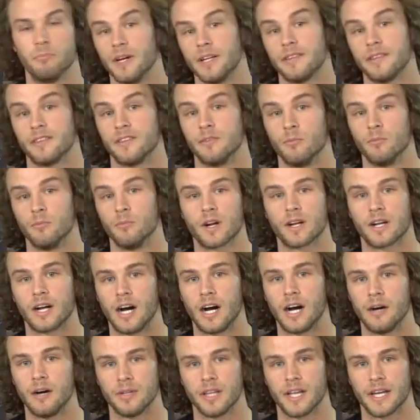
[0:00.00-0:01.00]
But the more
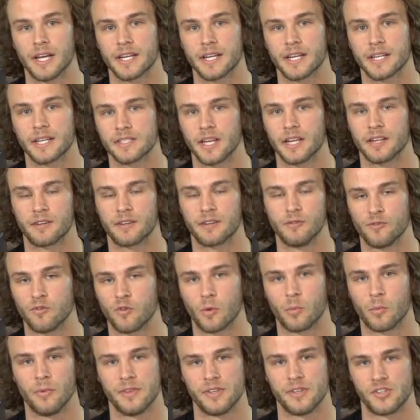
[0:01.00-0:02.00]
complex and
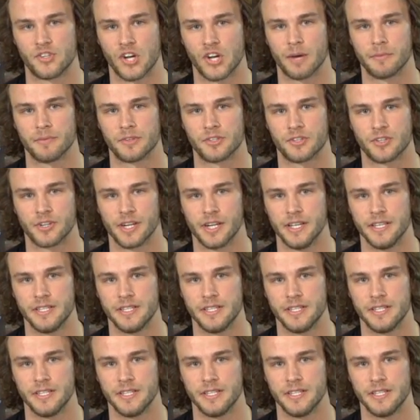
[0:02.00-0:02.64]
conformal the geometry